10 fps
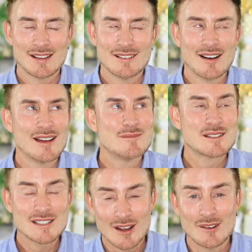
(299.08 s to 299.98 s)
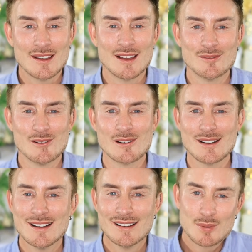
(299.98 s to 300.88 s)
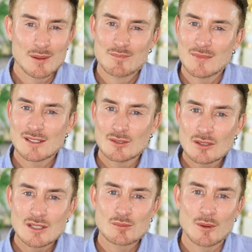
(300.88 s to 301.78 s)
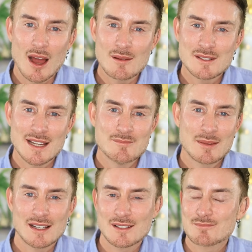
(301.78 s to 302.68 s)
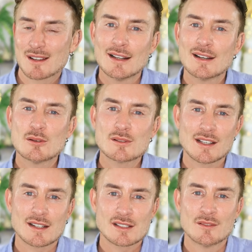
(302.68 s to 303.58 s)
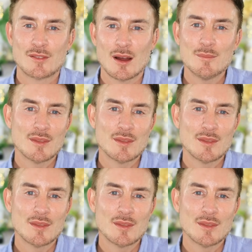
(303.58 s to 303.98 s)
And I'm so here for it. But it's not just what I'm seeing, because clinical studies confirm